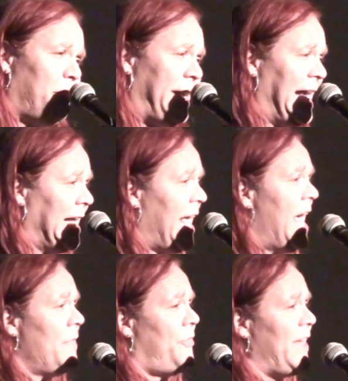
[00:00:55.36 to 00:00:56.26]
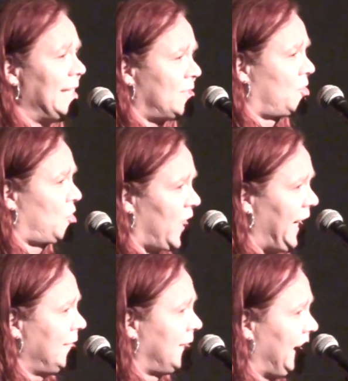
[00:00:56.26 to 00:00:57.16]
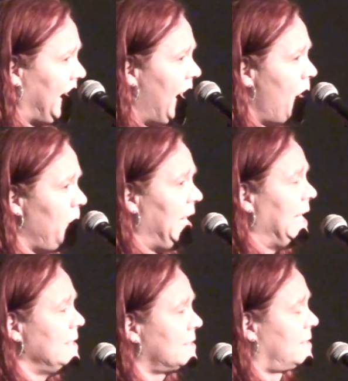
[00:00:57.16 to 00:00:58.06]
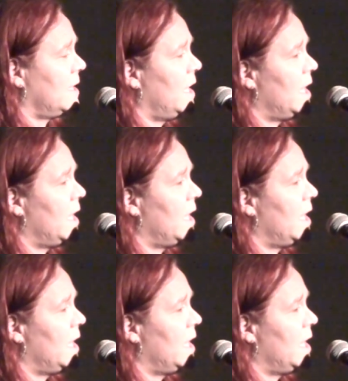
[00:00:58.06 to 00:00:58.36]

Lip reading: and being this cheesy means